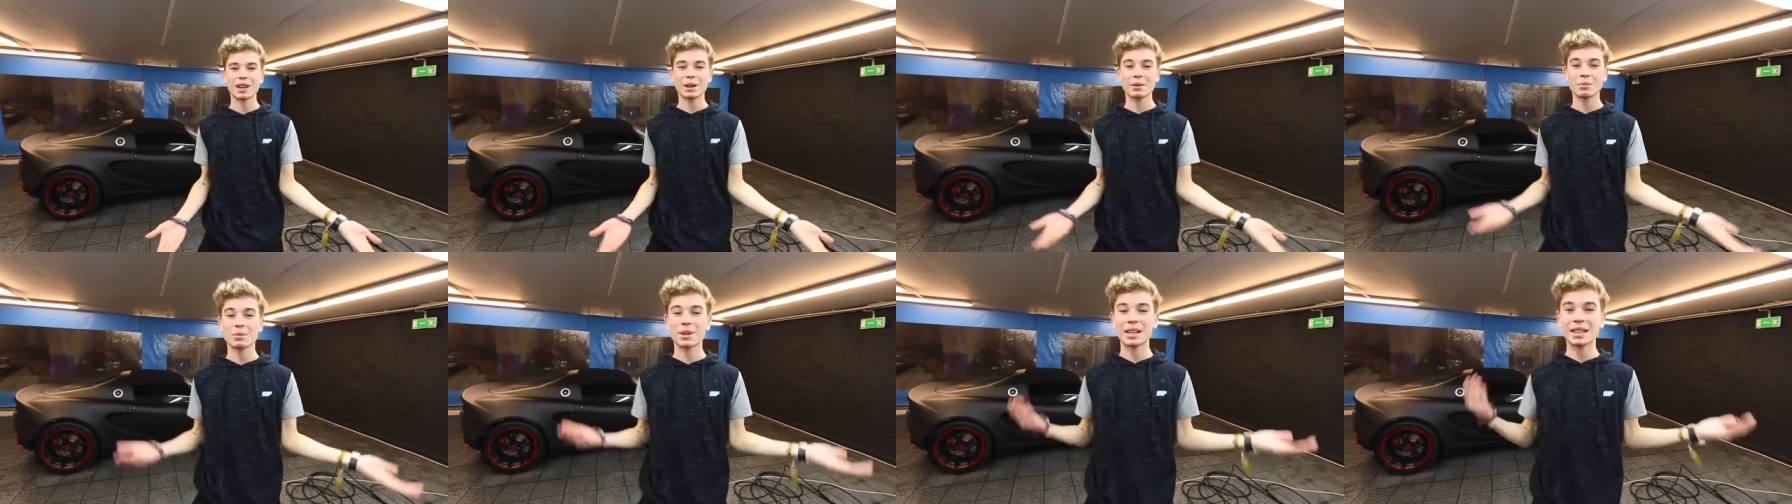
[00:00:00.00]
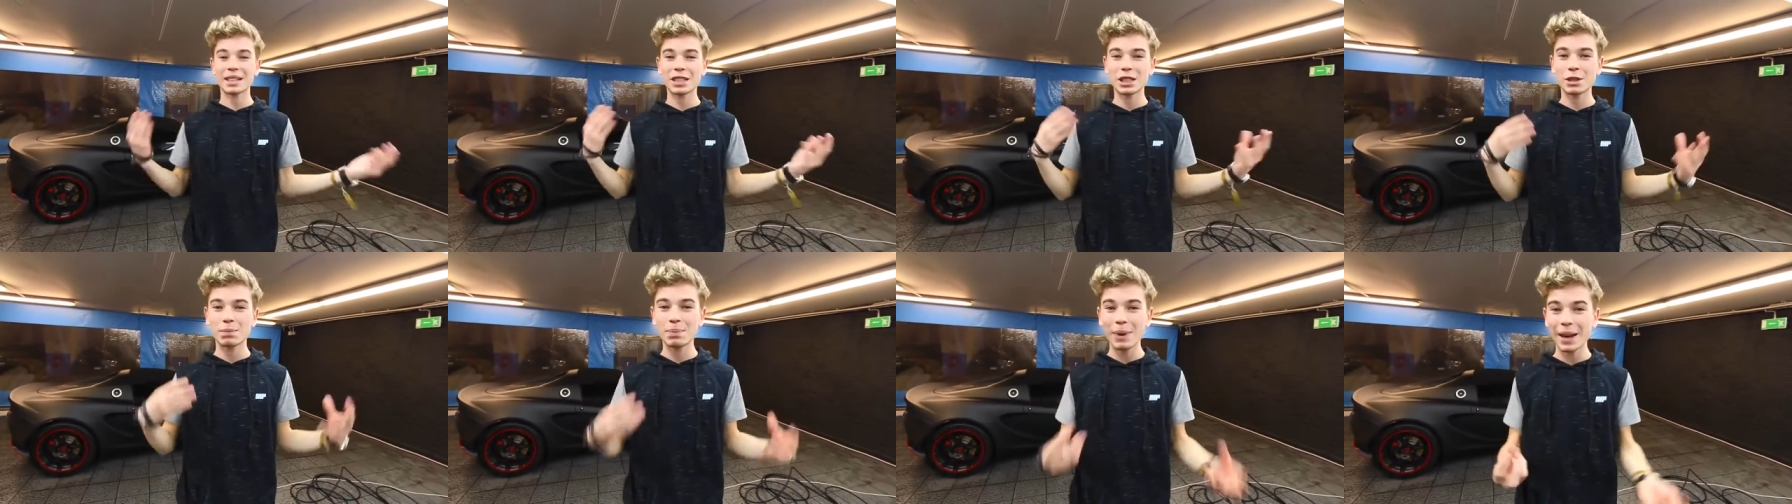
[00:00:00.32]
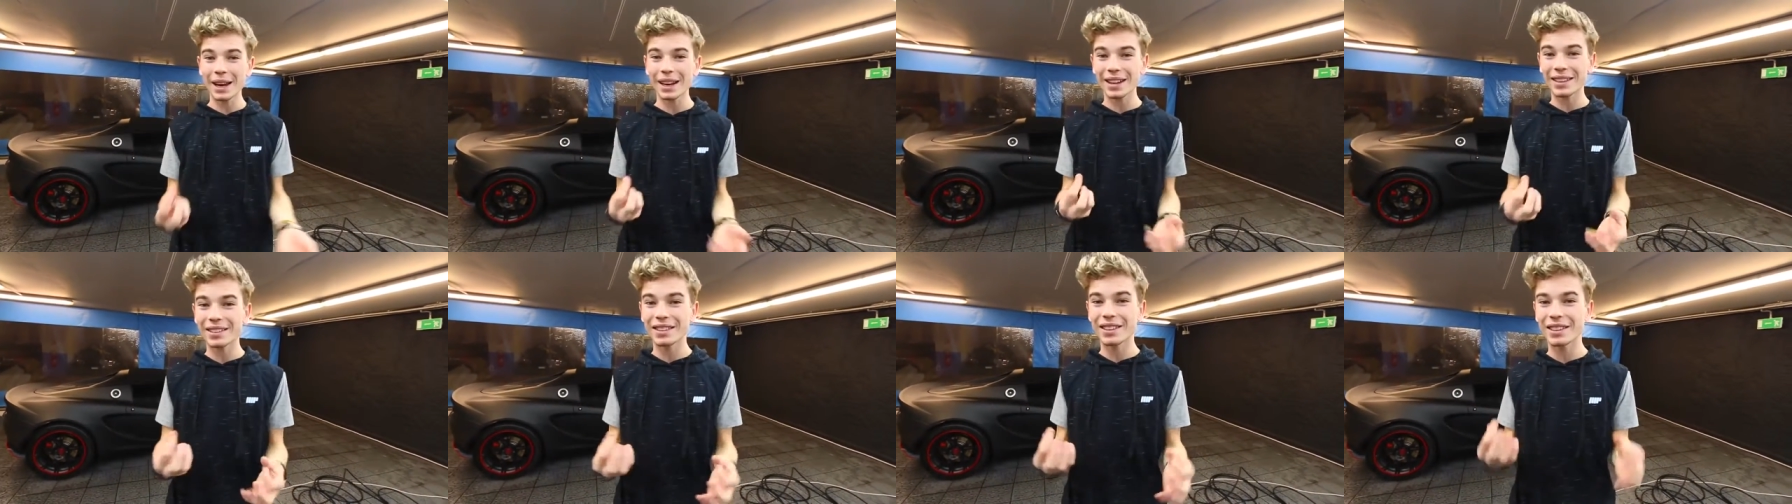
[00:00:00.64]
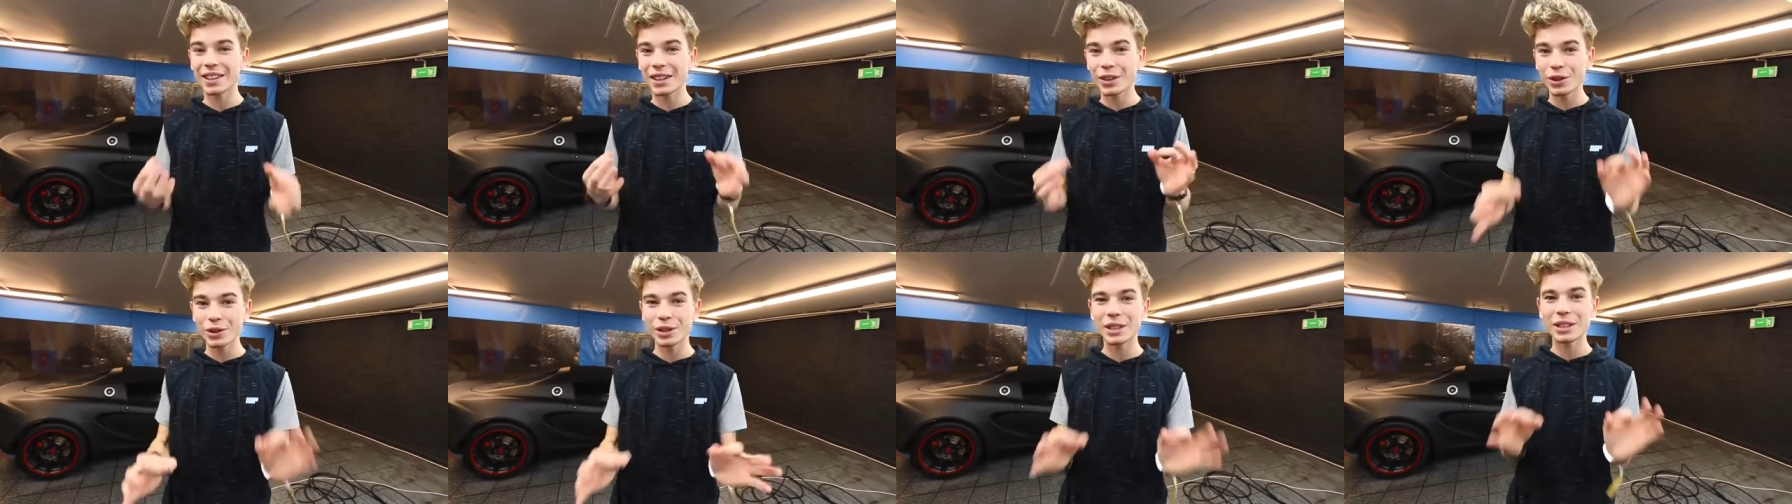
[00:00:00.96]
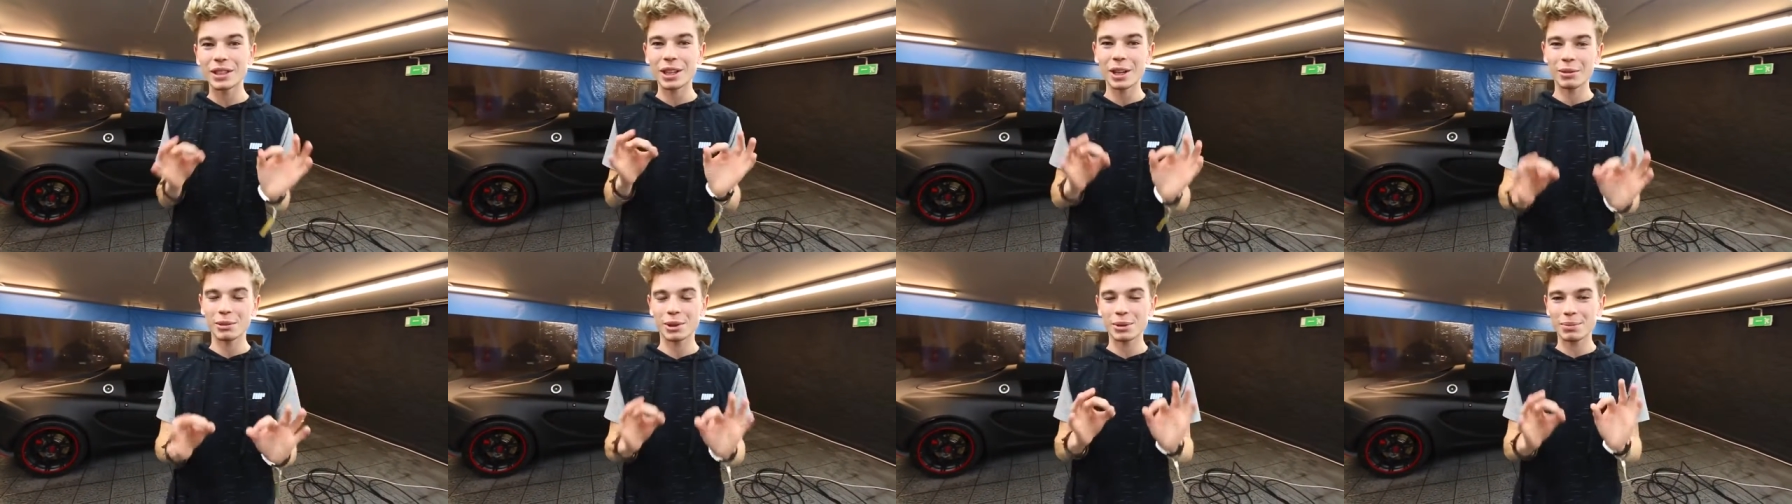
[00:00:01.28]
I expect the only
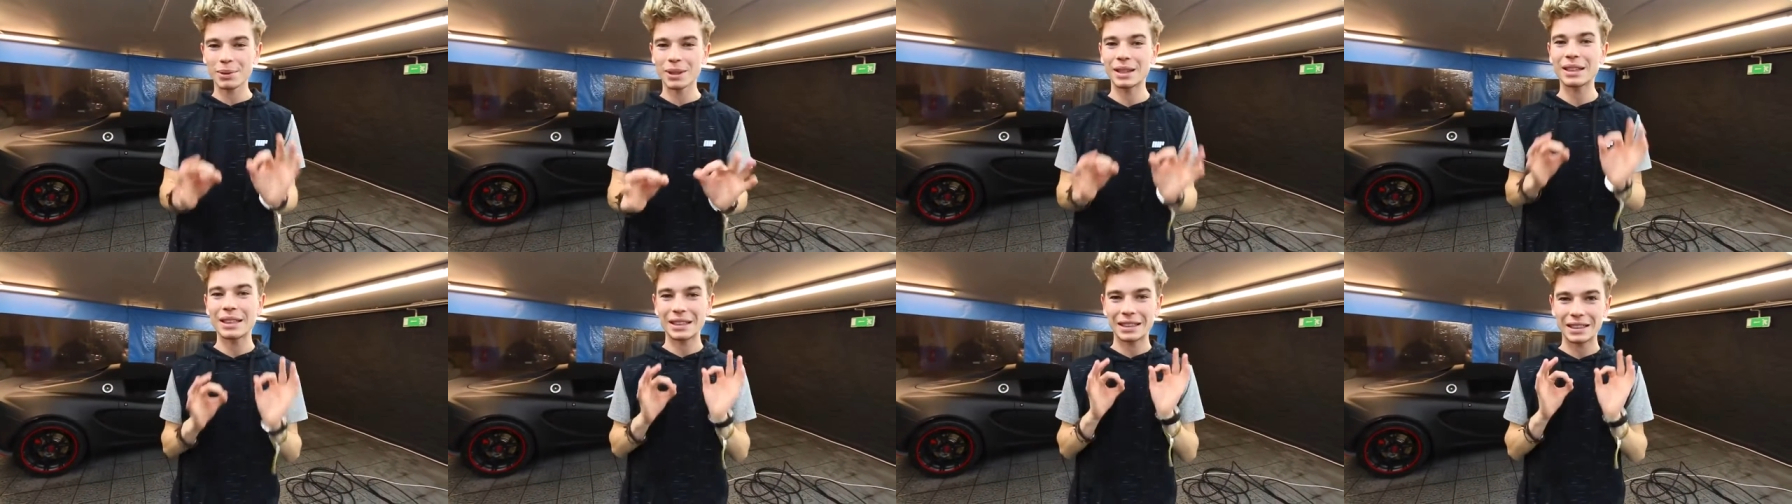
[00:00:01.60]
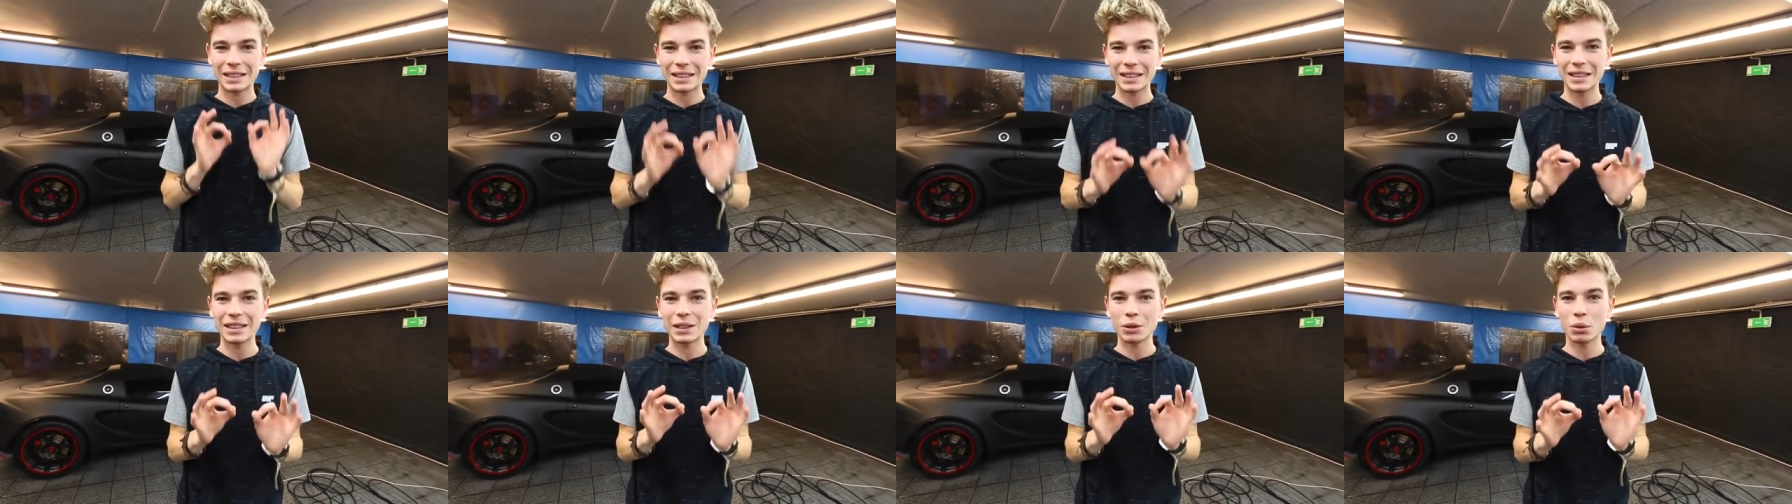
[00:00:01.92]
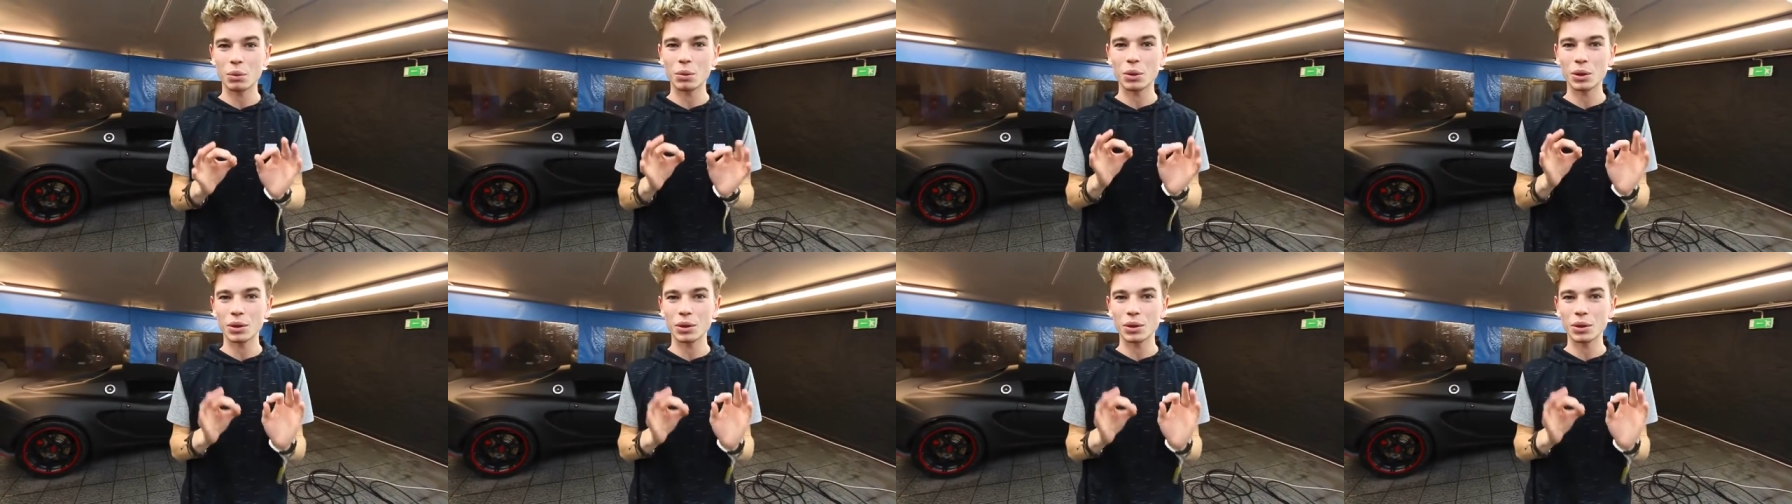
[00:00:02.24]
time it's been this clean